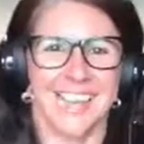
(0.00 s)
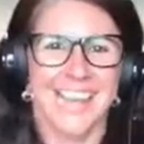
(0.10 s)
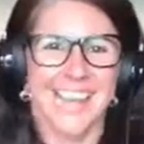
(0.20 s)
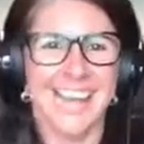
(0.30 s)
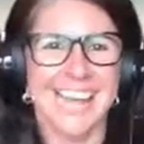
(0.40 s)

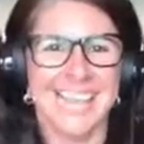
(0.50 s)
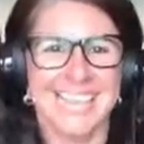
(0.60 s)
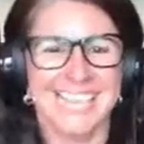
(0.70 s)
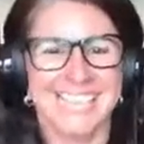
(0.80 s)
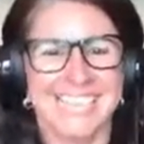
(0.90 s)

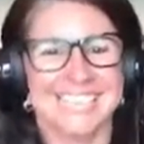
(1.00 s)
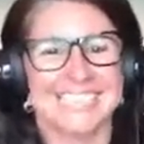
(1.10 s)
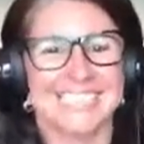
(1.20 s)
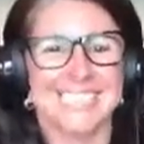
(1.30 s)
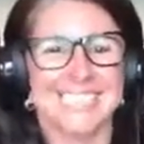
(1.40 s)
Hi,
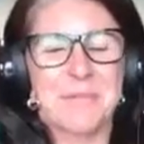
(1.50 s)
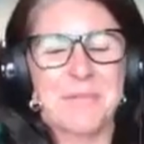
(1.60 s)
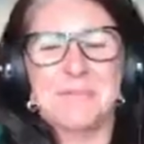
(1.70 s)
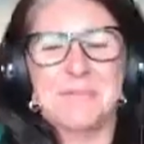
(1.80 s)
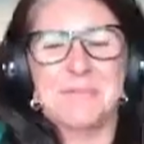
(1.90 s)
today we're
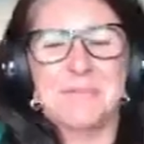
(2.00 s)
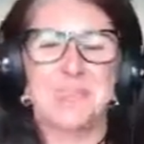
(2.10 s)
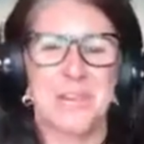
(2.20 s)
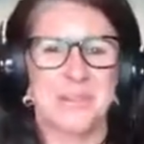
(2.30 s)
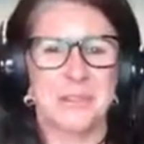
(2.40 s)
speaking with
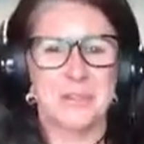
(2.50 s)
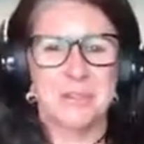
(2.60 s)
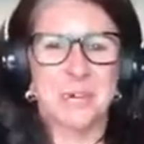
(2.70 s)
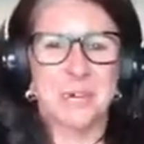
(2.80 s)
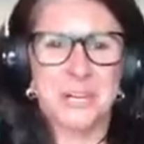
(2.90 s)
Jonathan
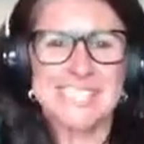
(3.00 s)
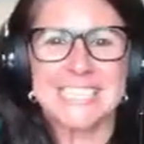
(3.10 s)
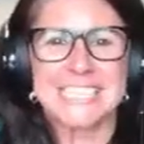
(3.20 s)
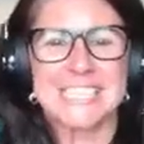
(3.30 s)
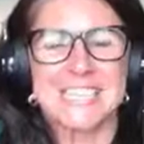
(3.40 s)

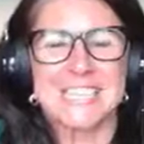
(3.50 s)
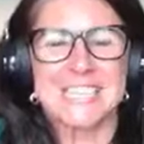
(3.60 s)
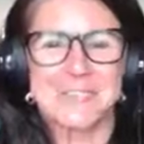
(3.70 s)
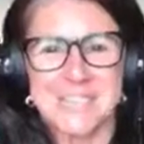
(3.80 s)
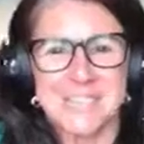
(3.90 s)
Portiz
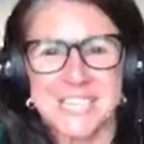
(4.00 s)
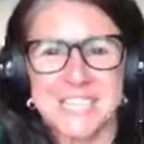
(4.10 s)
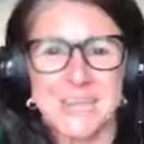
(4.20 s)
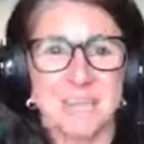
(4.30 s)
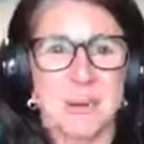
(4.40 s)
from
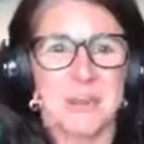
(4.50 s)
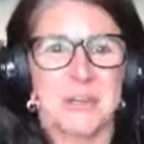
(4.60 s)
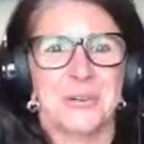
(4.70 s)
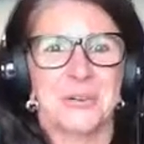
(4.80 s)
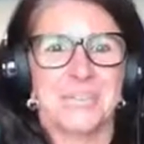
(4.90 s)

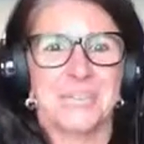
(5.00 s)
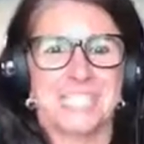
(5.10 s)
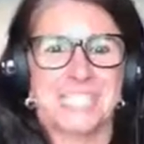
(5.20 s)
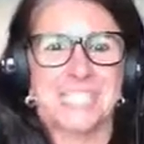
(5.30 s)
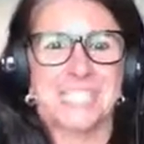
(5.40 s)
CSU-Pueblo.
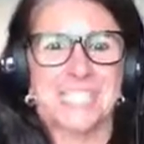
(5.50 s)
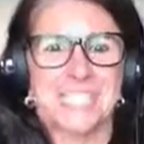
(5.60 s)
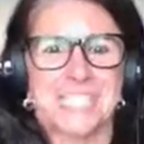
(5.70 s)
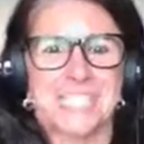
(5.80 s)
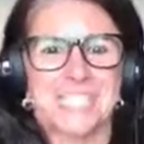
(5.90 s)

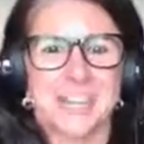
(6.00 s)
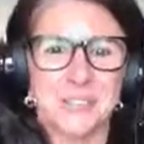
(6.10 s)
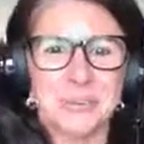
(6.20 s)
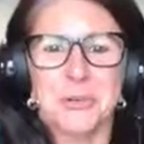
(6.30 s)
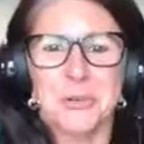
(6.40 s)

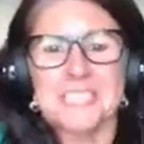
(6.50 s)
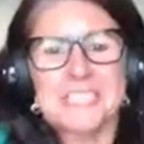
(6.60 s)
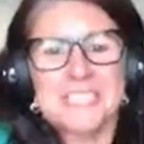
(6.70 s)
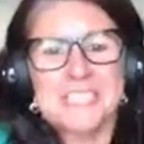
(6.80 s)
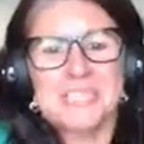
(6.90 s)
Dr. Portiz is
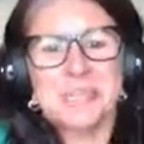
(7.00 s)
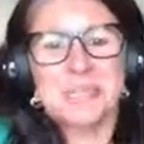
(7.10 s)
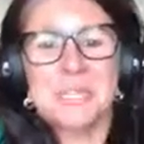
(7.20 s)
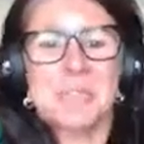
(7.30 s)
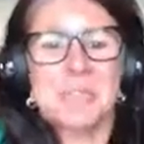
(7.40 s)
an
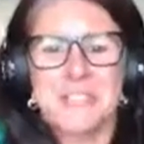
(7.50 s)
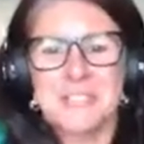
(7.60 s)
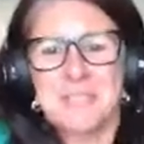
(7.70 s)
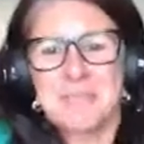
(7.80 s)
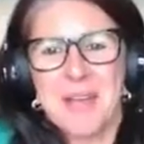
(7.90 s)
associate
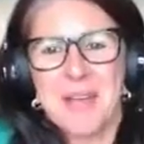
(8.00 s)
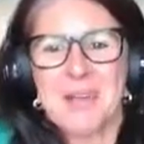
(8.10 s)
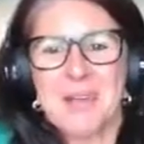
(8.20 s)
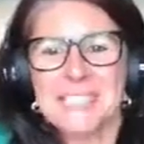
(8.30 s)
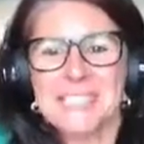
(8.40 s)
professor of
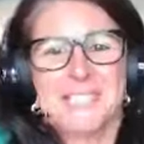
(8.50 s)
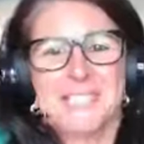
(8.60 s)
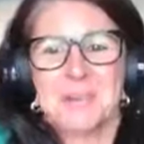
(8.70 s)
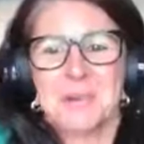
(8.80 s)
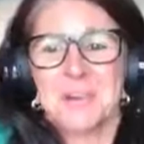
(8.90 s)
mathematics and
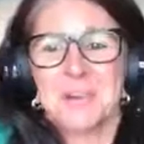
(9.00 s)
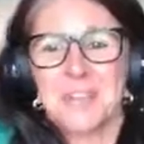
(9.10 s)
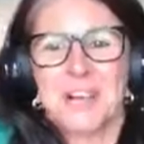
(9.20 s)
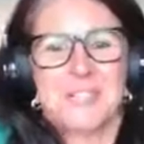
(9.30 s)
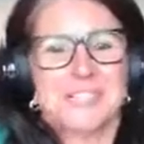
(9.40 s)

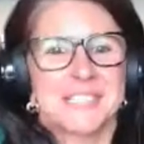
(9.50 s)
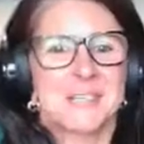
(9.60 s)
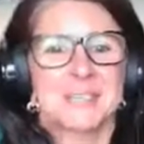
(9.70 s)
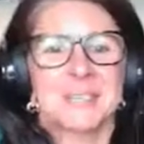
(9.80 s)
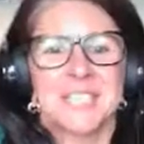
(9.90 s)
director of the
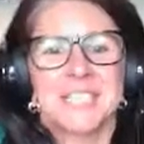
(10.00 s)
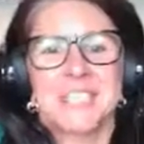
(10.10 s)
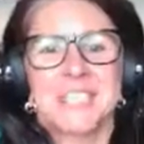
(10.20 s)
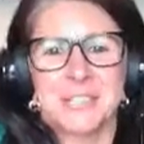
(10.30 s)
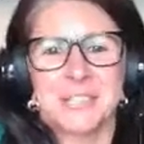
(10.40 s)
Center for
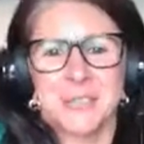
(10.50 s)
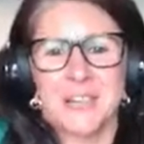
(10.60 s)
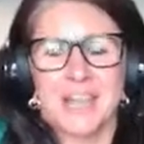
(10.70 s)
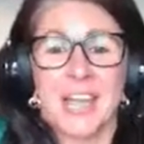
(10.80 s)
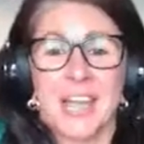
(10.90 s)
Teaching and
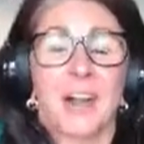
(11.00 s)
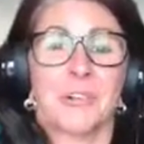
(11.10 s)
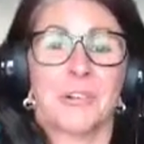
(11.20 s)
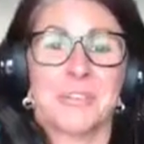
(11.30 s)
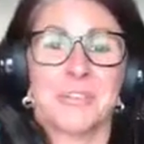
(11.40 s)
Learning at
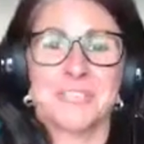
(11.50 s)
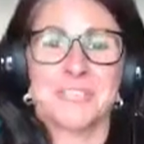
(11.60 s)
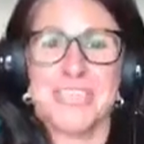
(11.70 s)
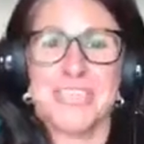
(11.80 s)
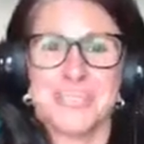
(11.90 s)
Colorado
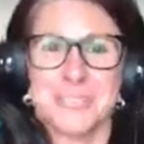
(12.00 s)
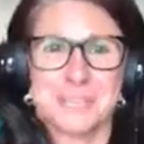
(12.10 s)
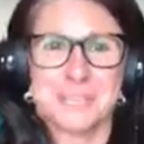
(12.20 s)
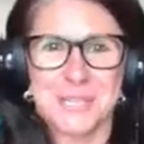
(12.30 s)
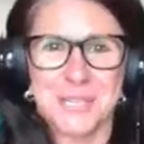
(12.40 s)
State
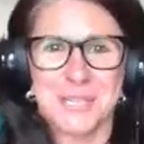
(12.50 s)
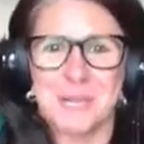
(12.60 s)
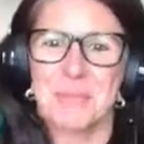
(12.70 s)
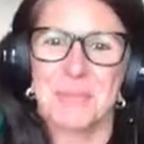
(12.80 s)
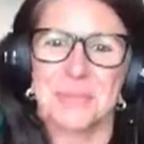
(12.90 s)
University,
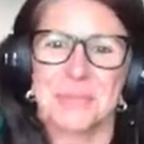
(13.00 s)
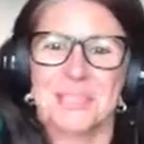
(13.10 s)
Pueblo.